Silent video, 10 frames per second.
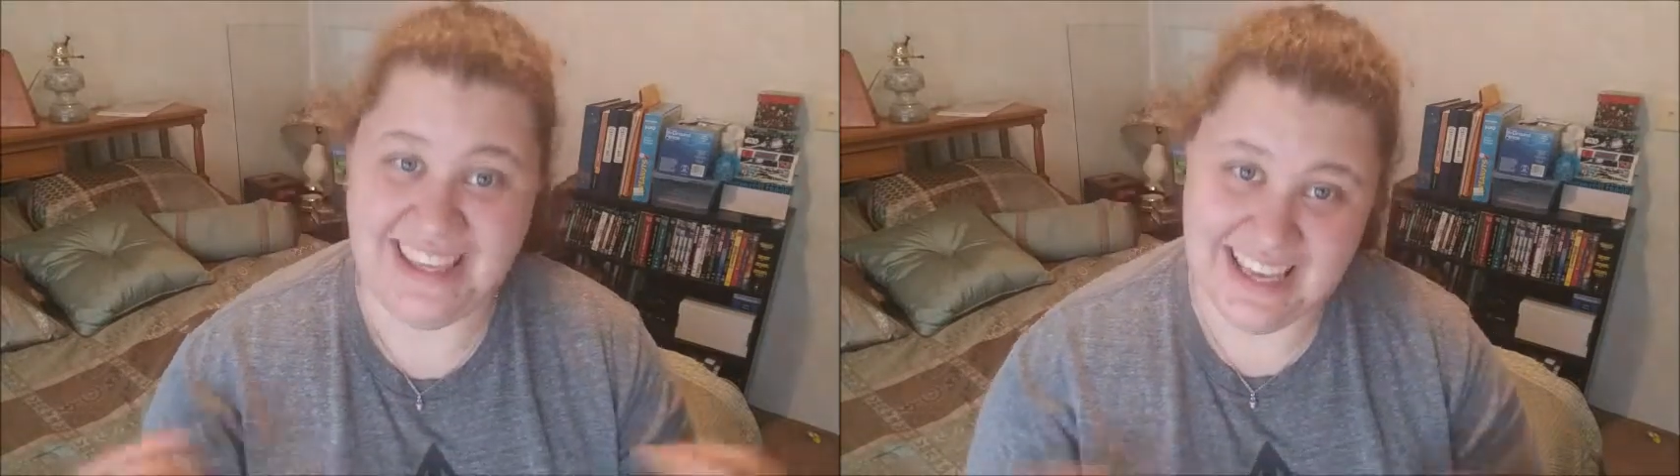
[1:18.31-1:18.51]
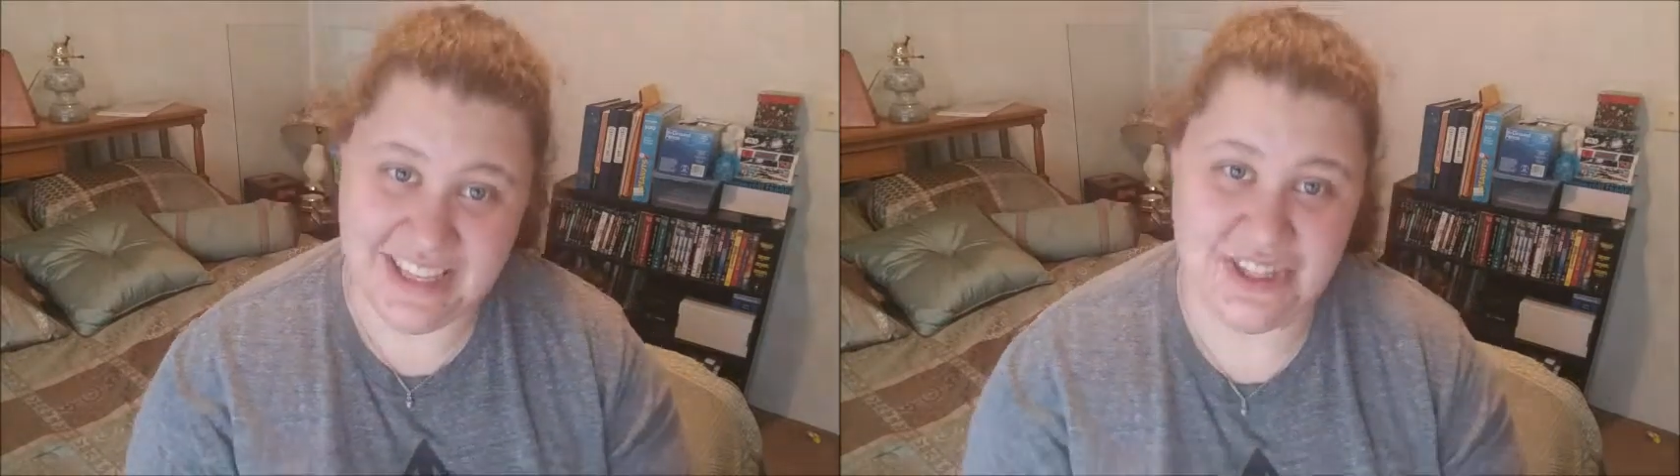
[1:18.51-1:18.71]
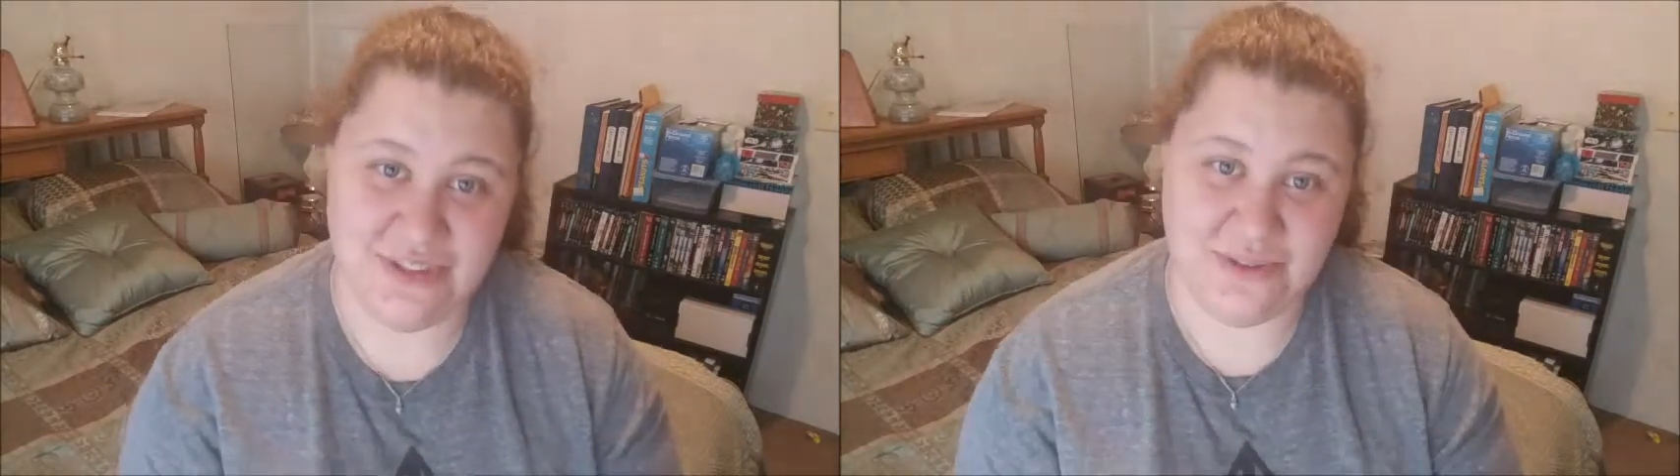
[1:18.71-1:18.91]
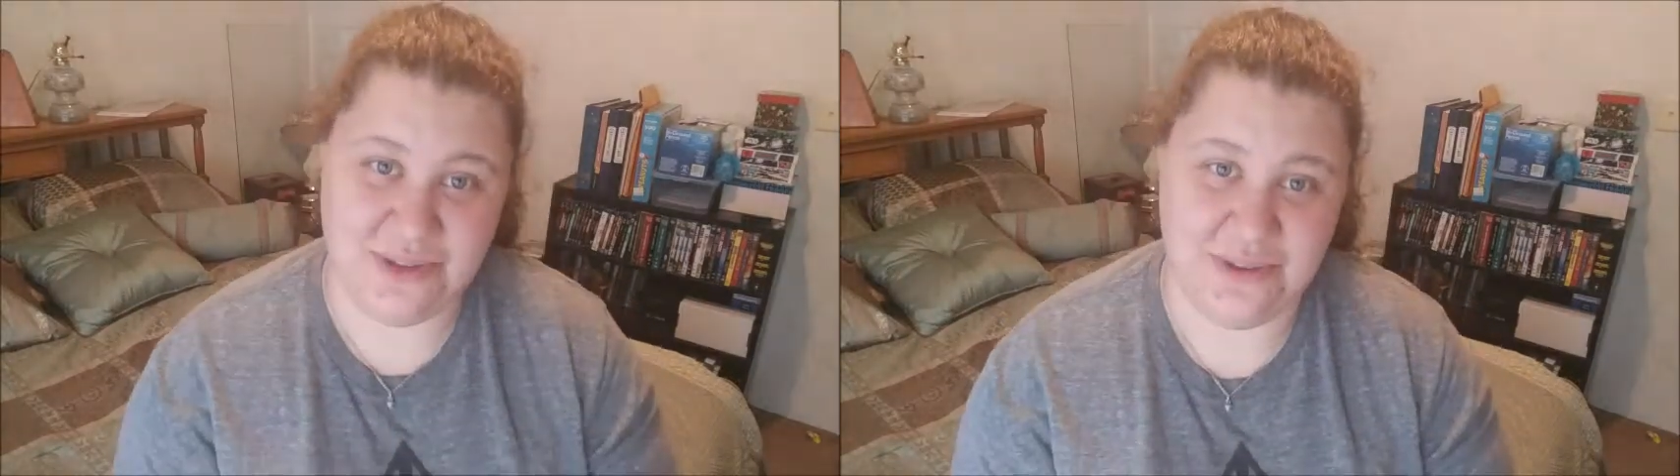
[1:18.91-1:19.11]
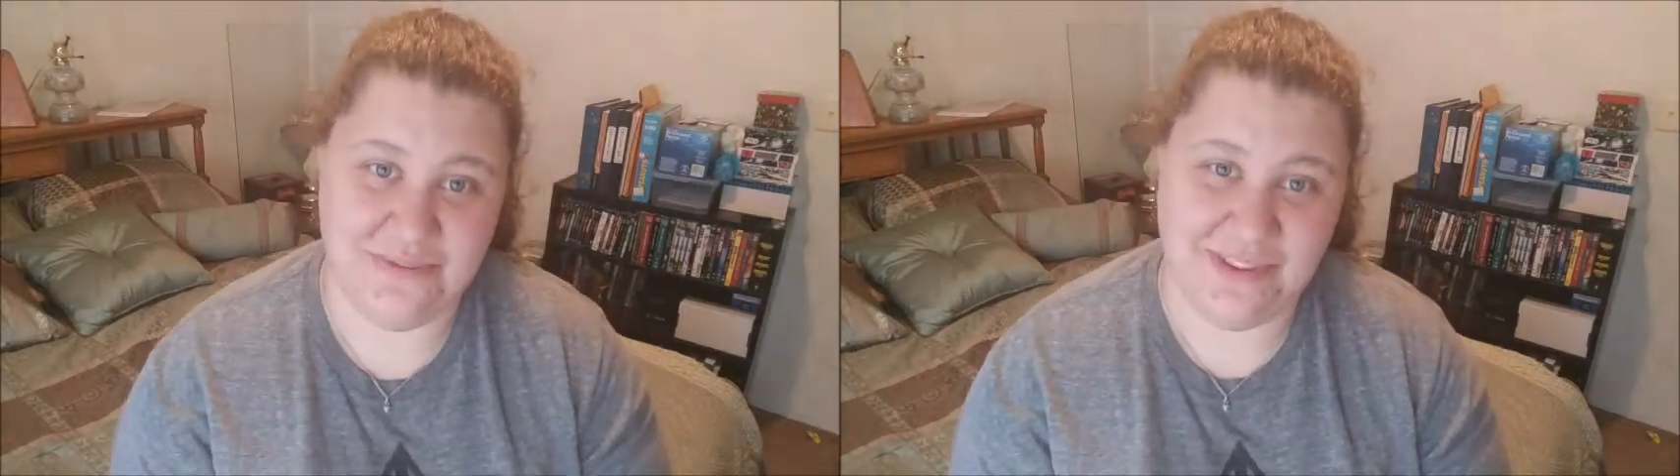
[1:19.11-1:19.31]
guest
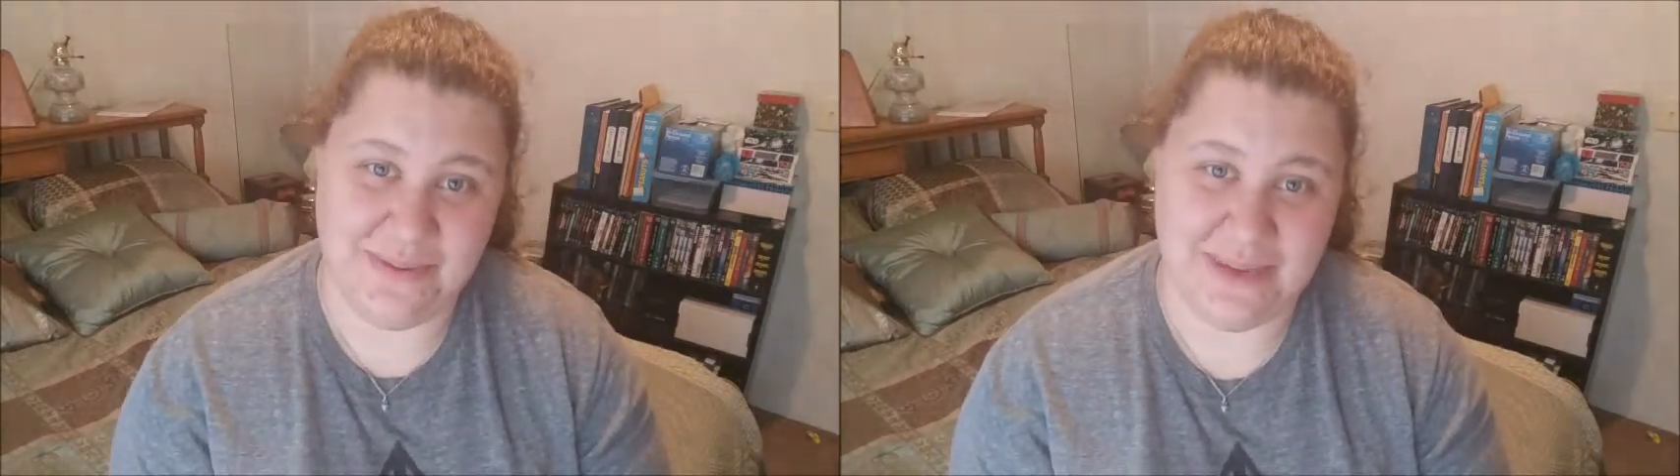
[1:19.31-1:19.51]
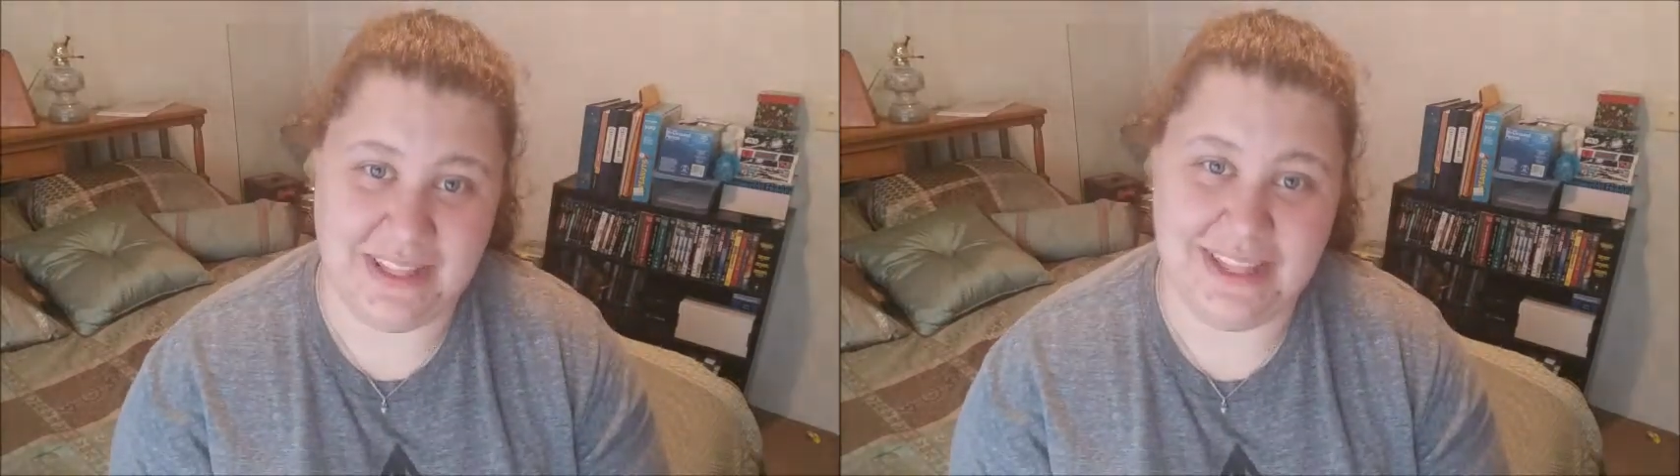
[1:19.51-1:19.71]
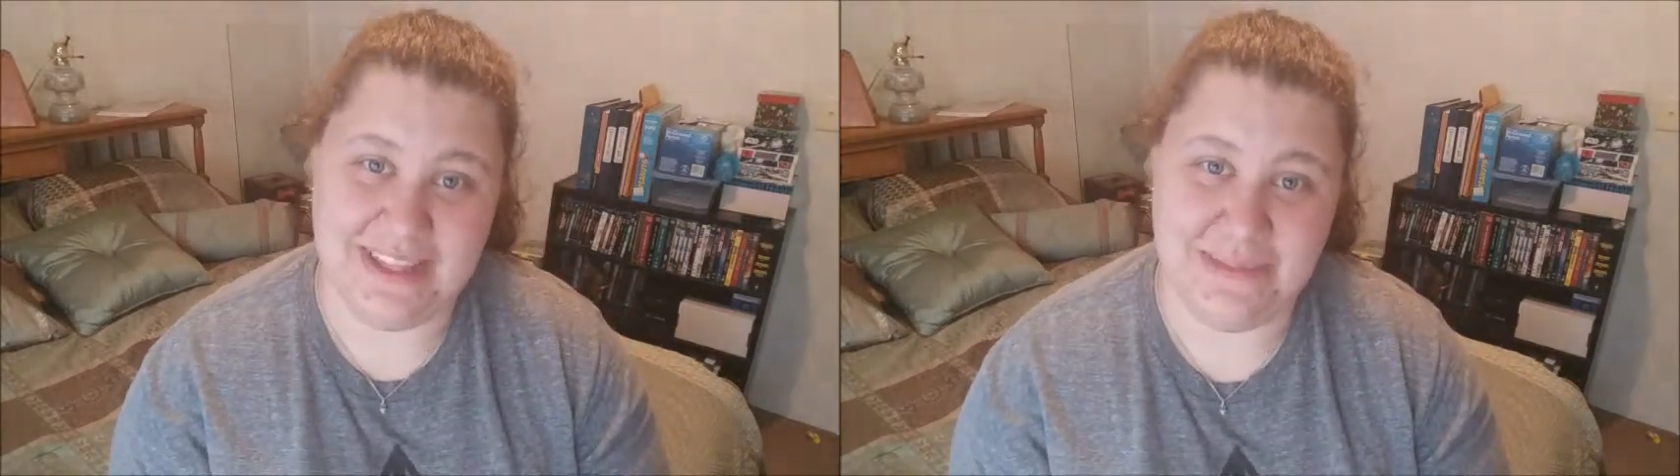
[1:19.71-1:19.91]
room filming this,